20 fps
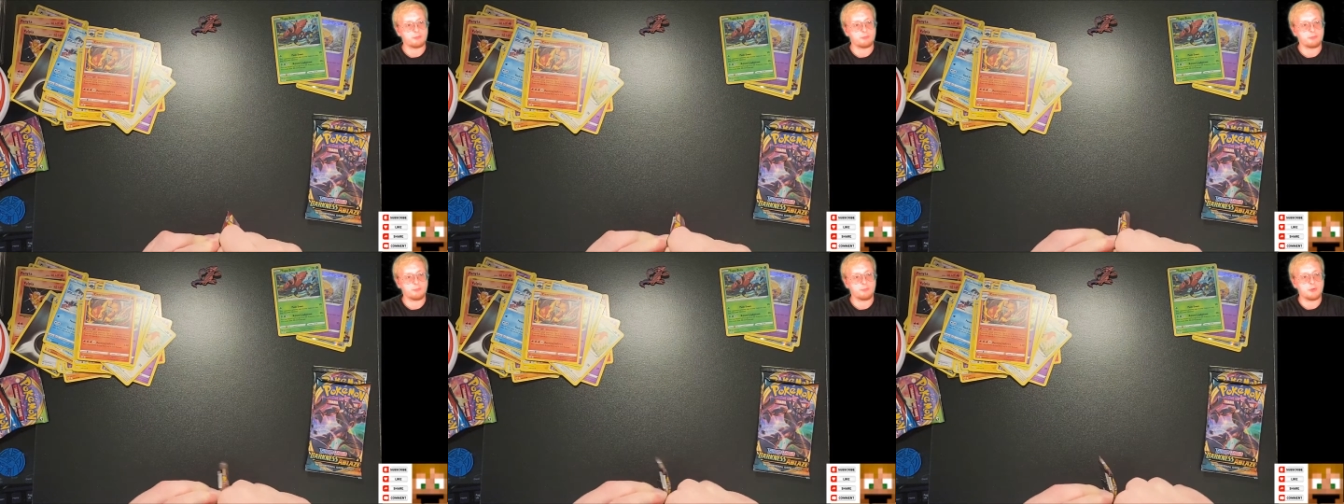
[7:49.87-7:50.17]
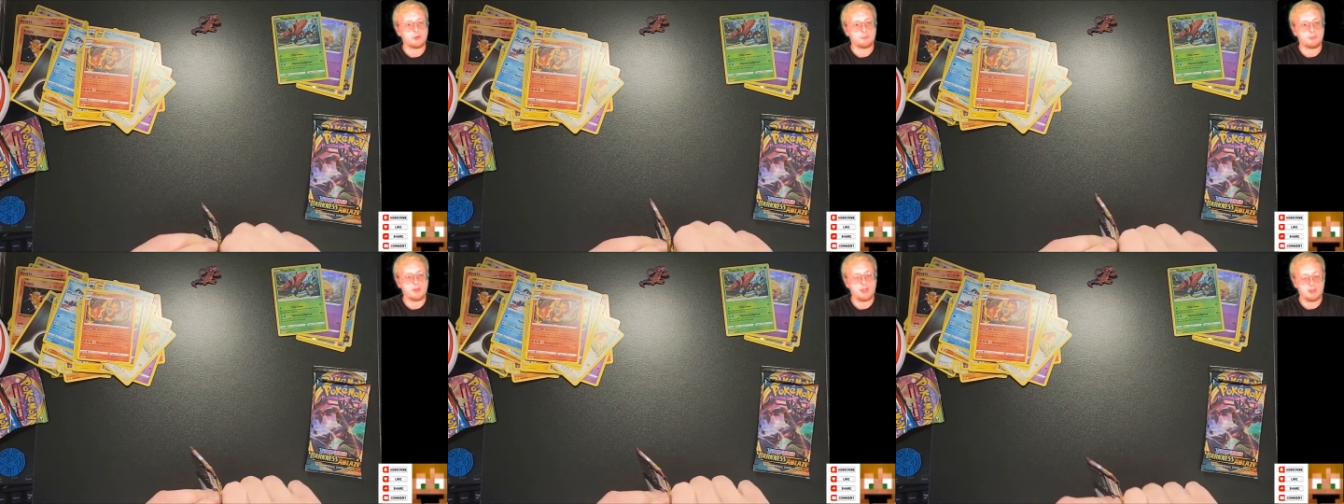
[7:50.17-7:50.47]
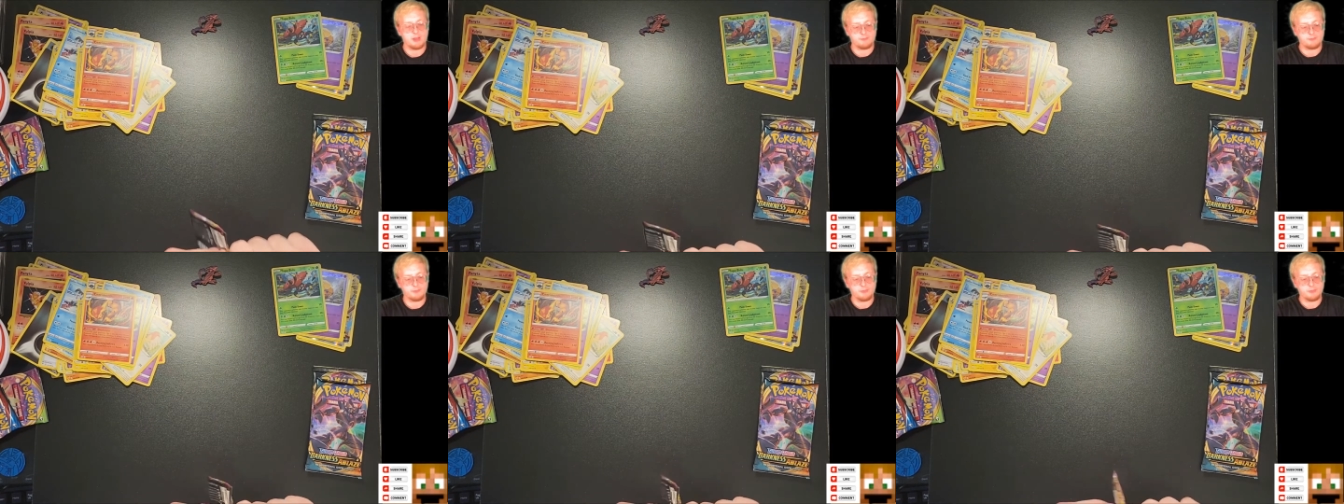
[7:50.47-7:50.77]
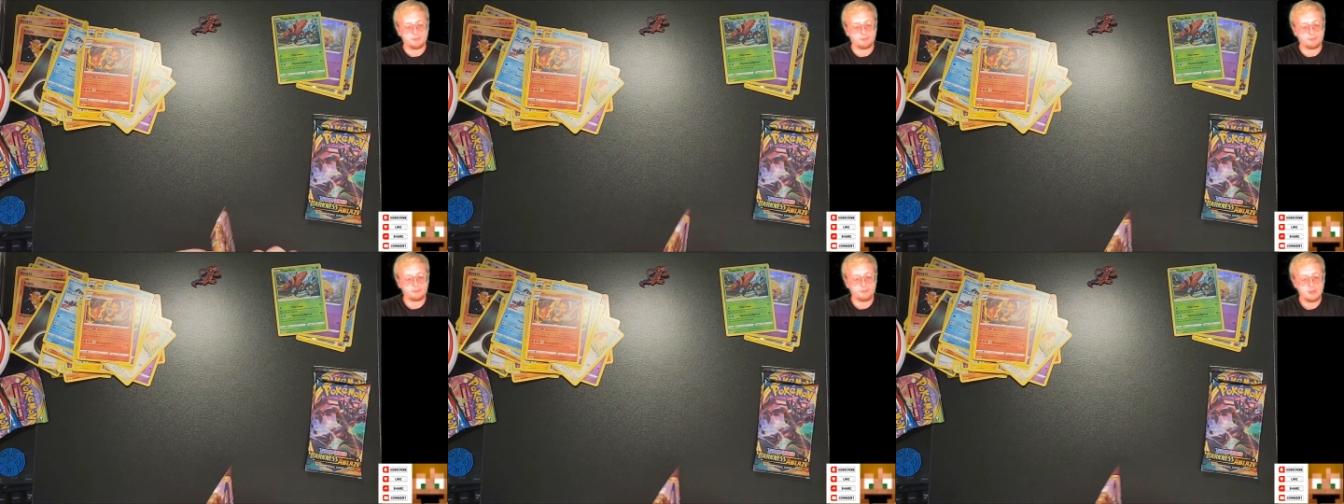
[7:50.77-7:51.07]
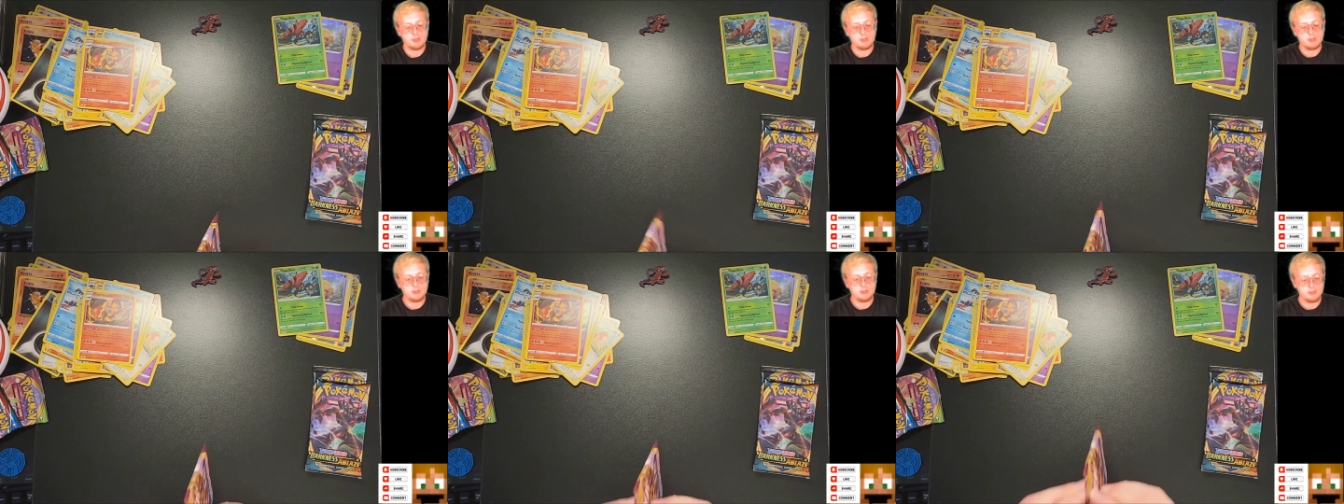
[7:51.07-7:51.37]
premiere pack for this
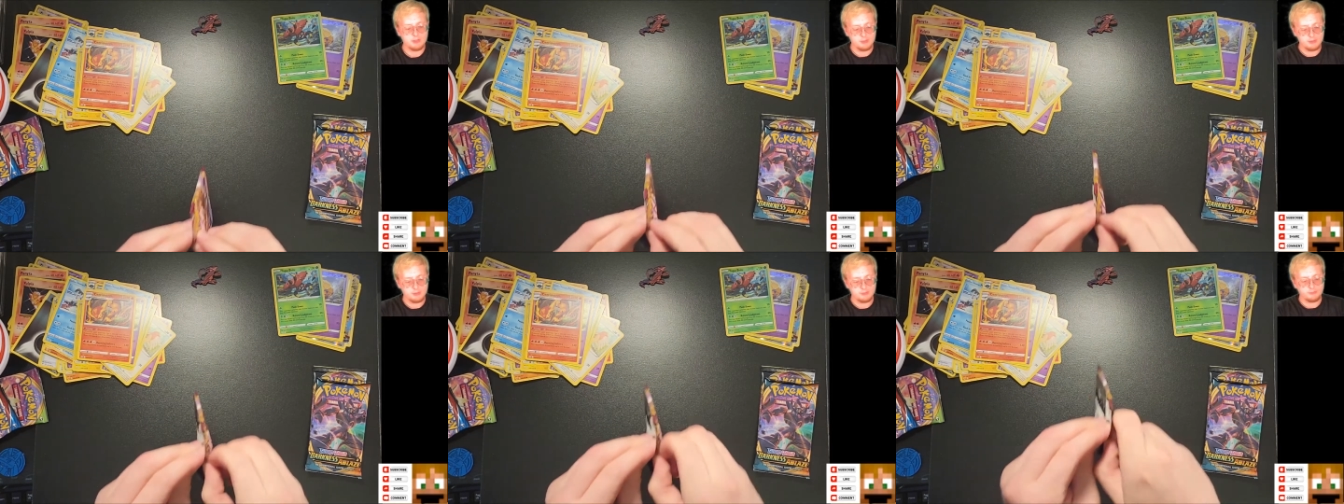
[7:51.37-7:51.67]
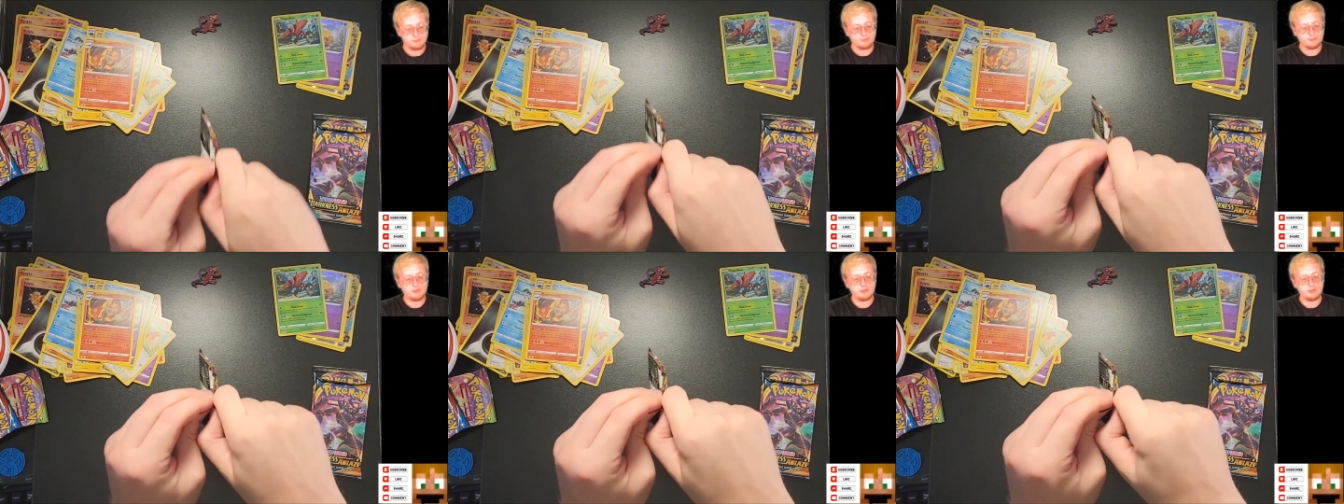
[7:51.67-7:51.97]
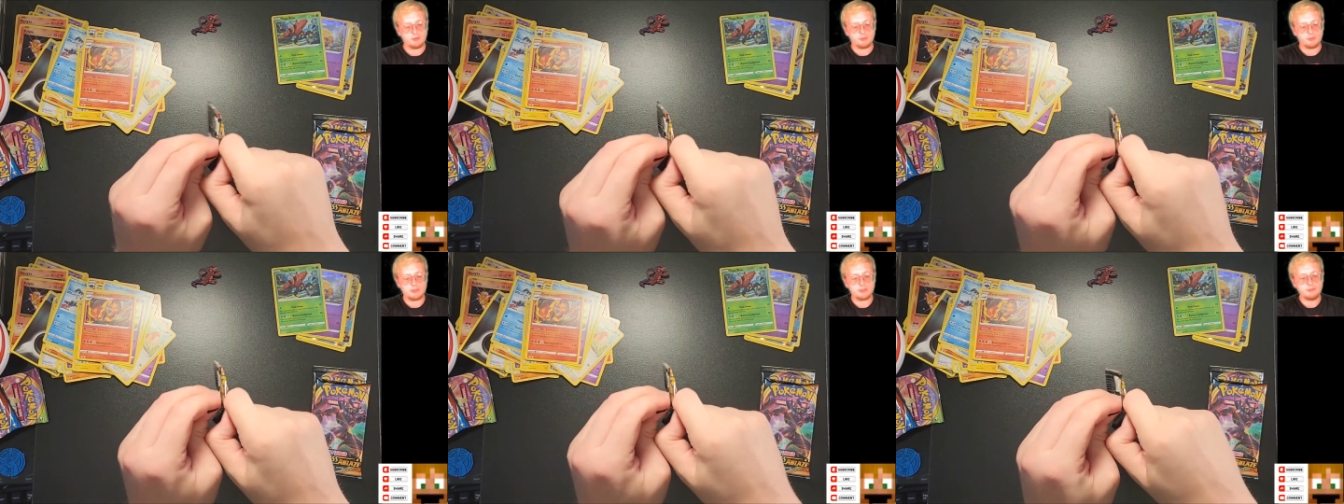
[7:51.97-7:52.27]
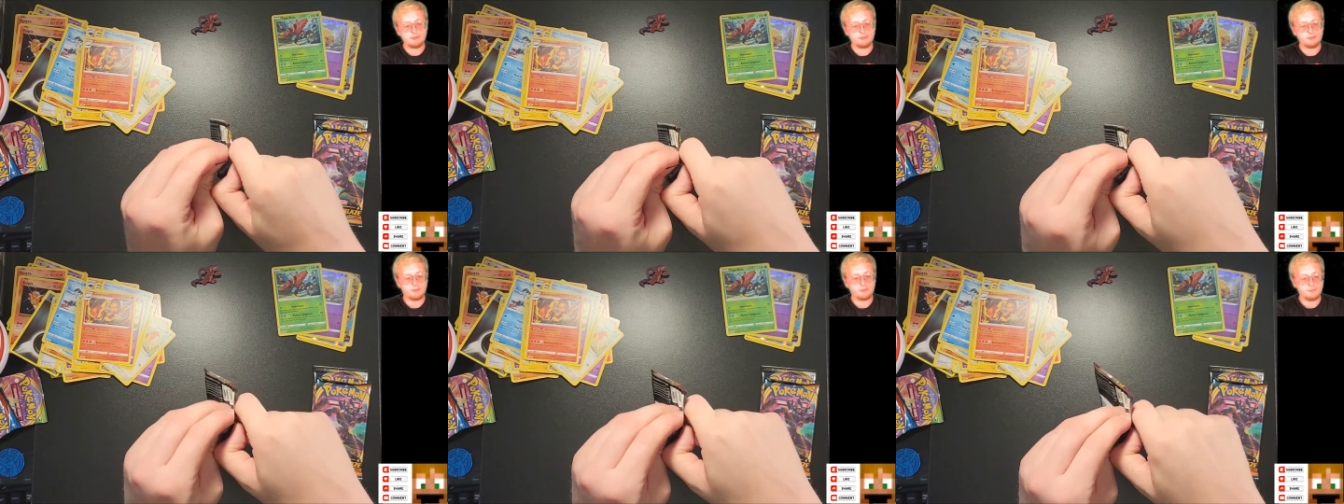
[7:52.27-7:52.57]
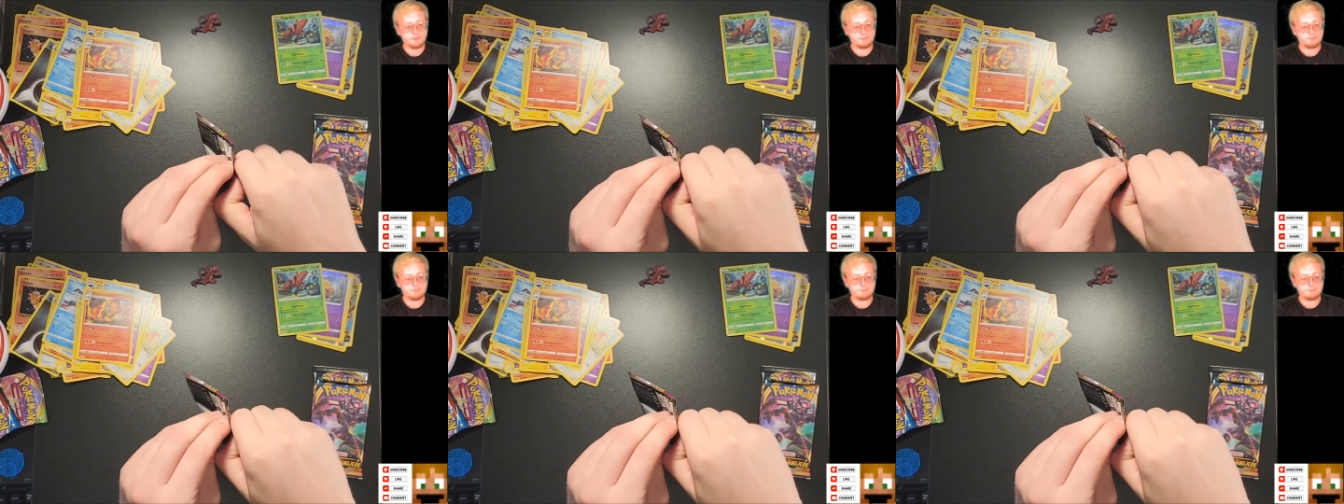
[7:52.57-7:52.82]
series.